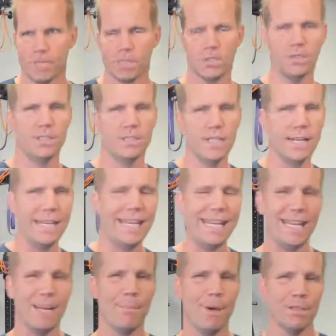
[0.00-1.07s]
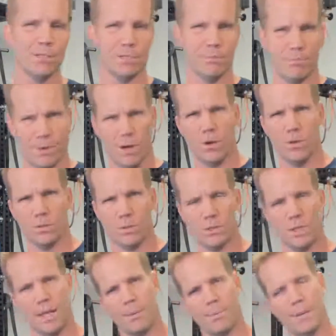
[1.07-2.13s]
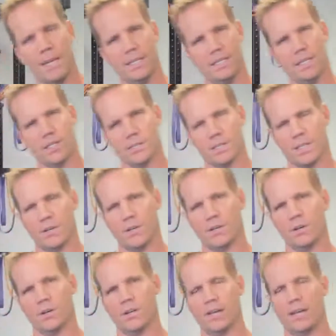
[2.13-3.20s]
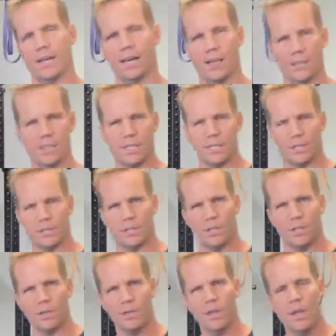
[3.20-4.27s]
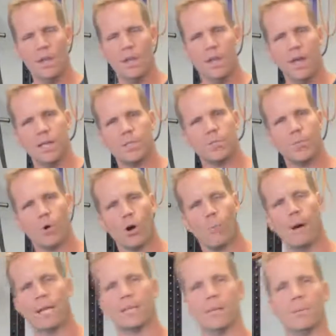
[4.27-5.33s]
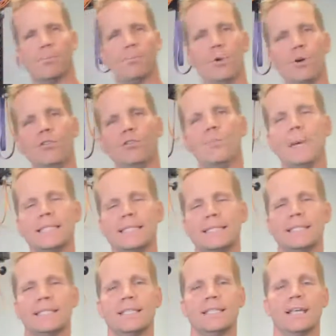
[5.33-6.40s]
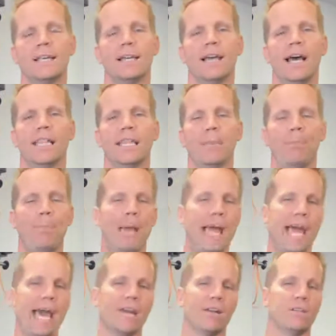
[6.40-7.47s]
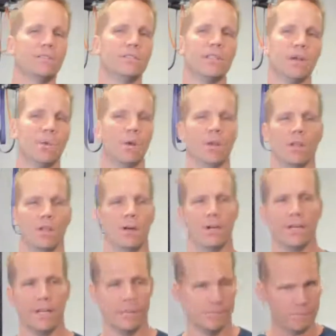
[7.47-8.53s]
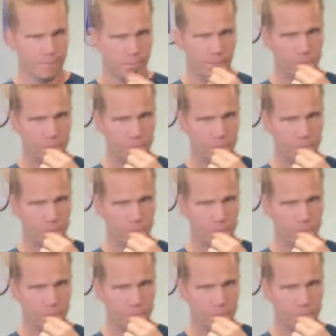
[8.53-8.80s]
So instead of getting into muscles and bones, which a lot of PE teachers I know do, or a lot of health teachers do, it's more about the movements and the patterns that we're learning,